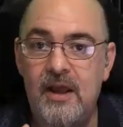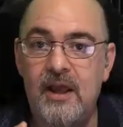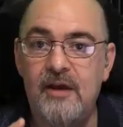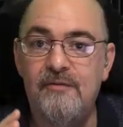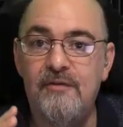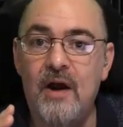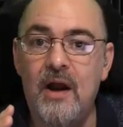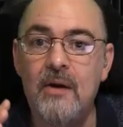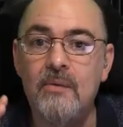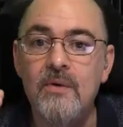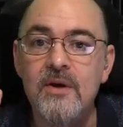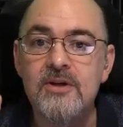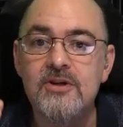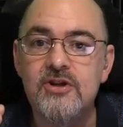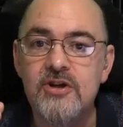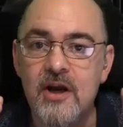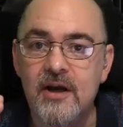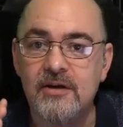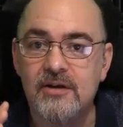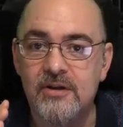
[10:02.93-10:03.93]
If I
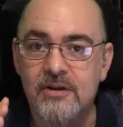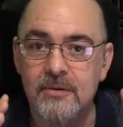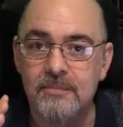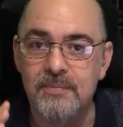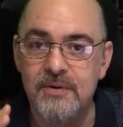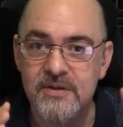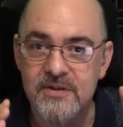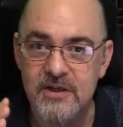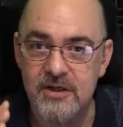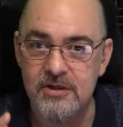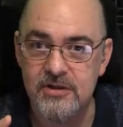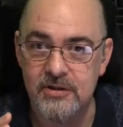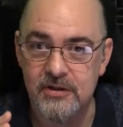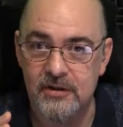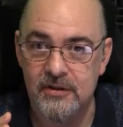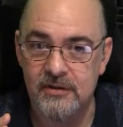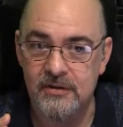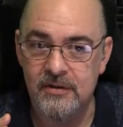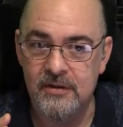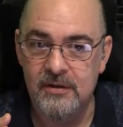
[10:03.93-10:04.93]
reject the
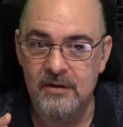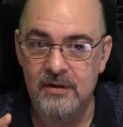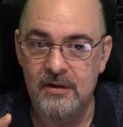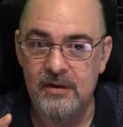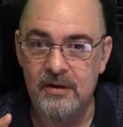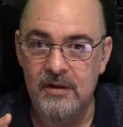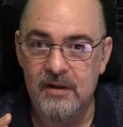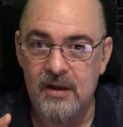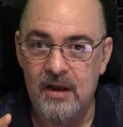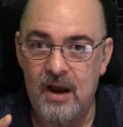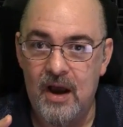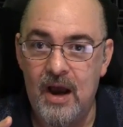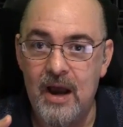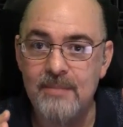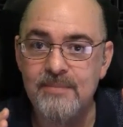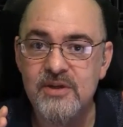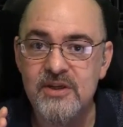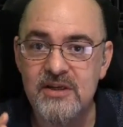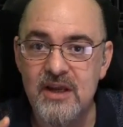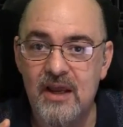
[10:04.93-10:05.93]
position,
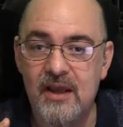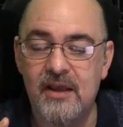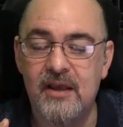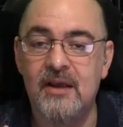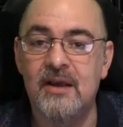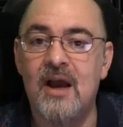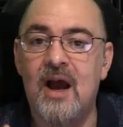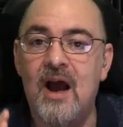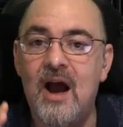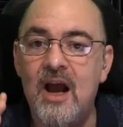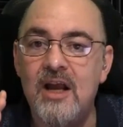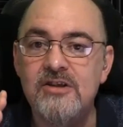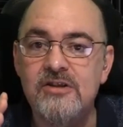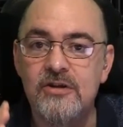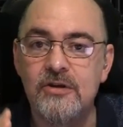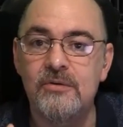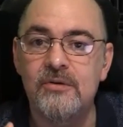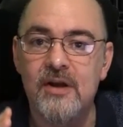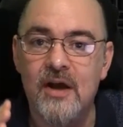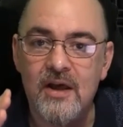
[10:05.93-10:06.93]
I'm saying I
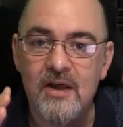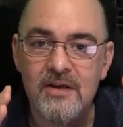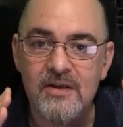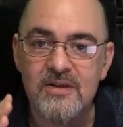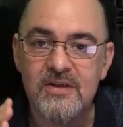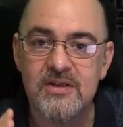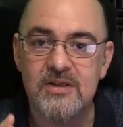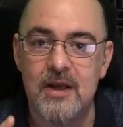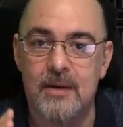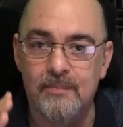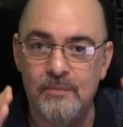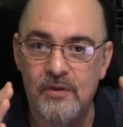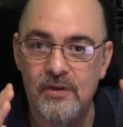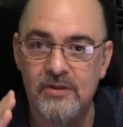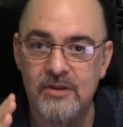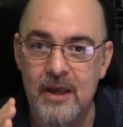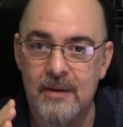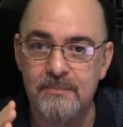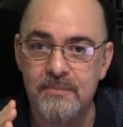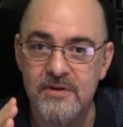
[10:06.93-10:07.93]
do not accept that
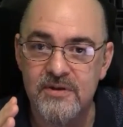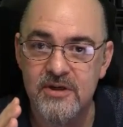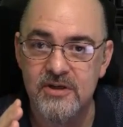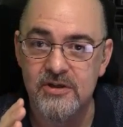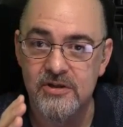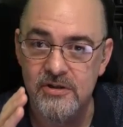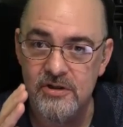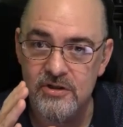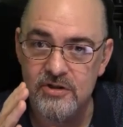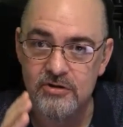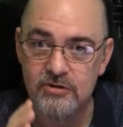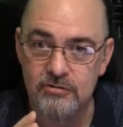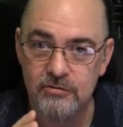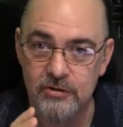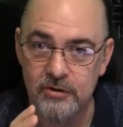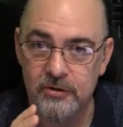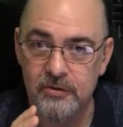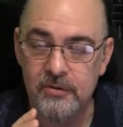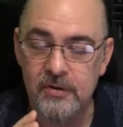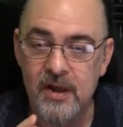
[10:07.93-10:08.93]
that position is
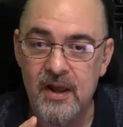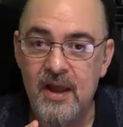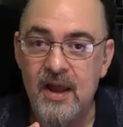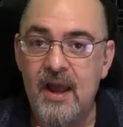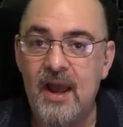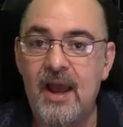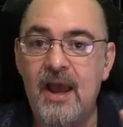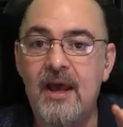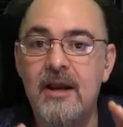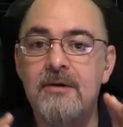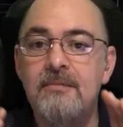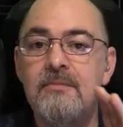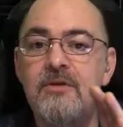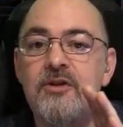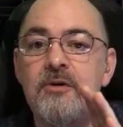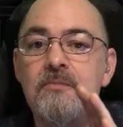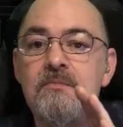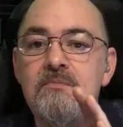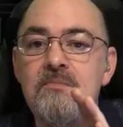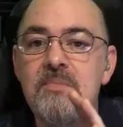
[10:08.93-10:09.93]
true. And
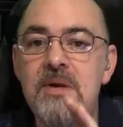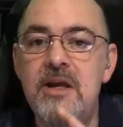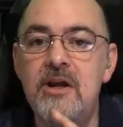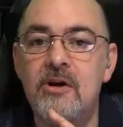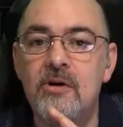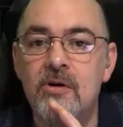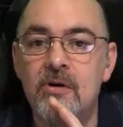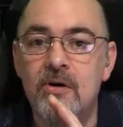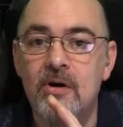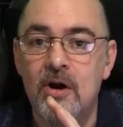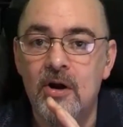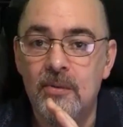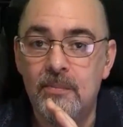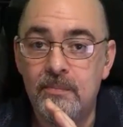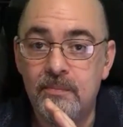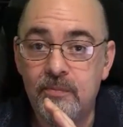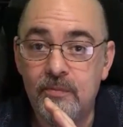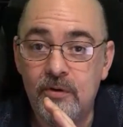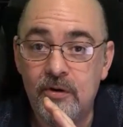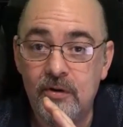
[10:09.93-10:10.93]
the mere
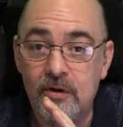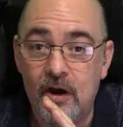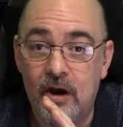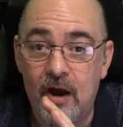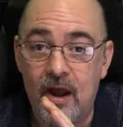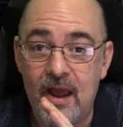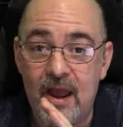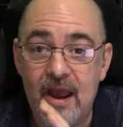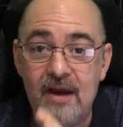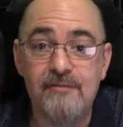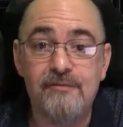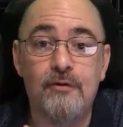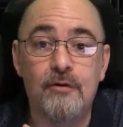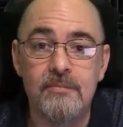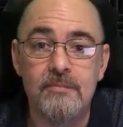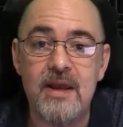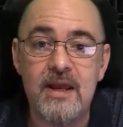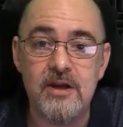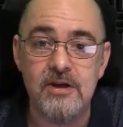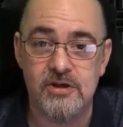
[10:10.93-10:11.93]

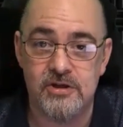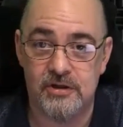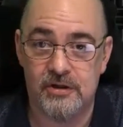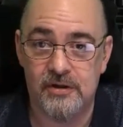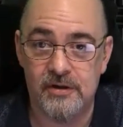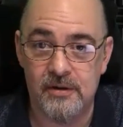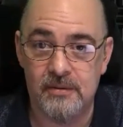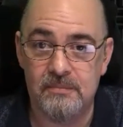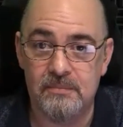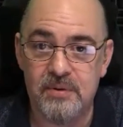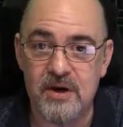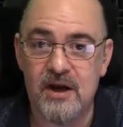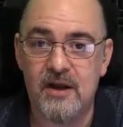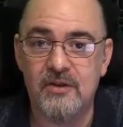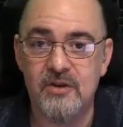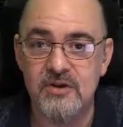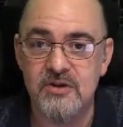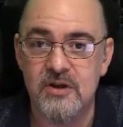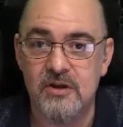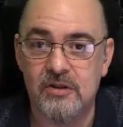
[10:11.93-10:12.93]
affirmation by
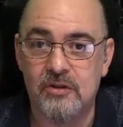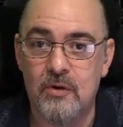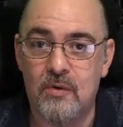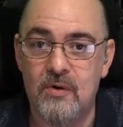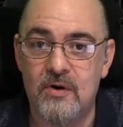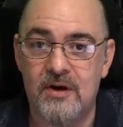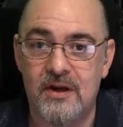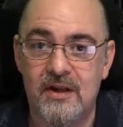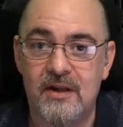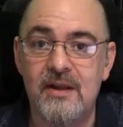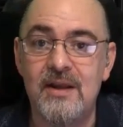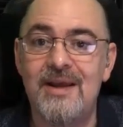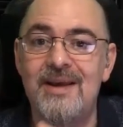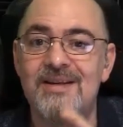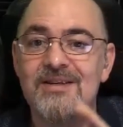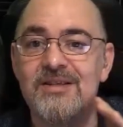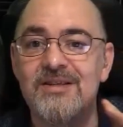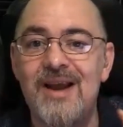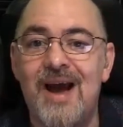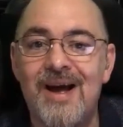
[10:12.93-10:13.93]
this authority
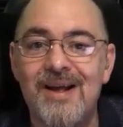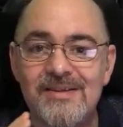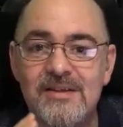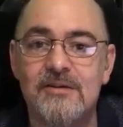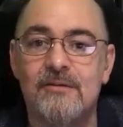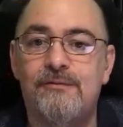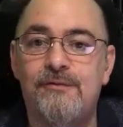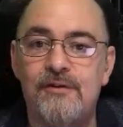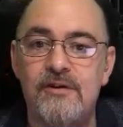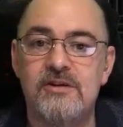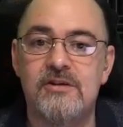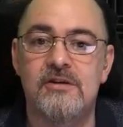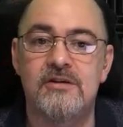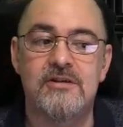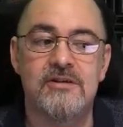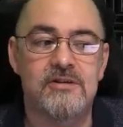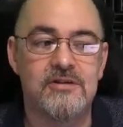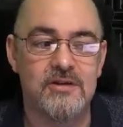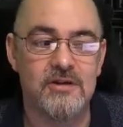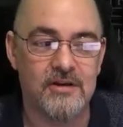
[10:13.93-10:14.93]
is not
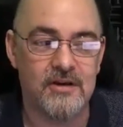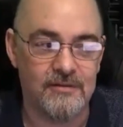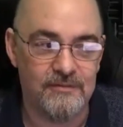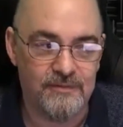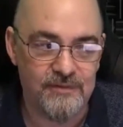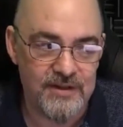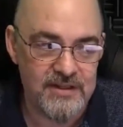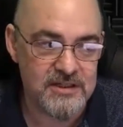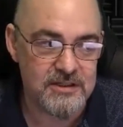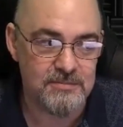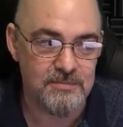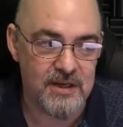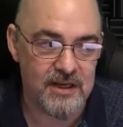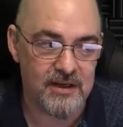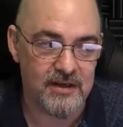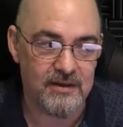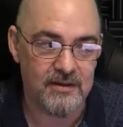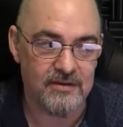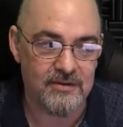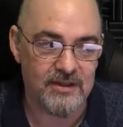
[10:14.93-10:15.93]
sufficient to convince
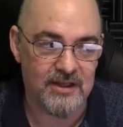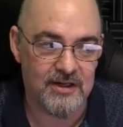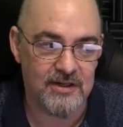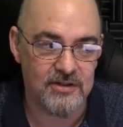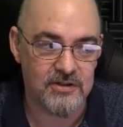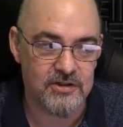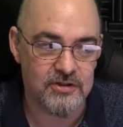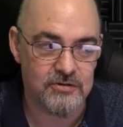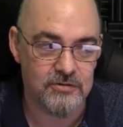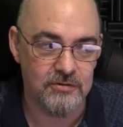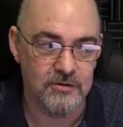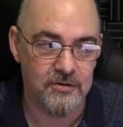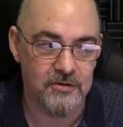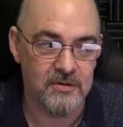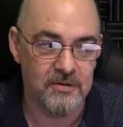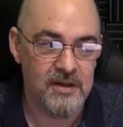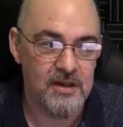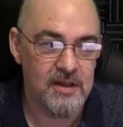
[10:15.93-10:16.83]
me that it's true.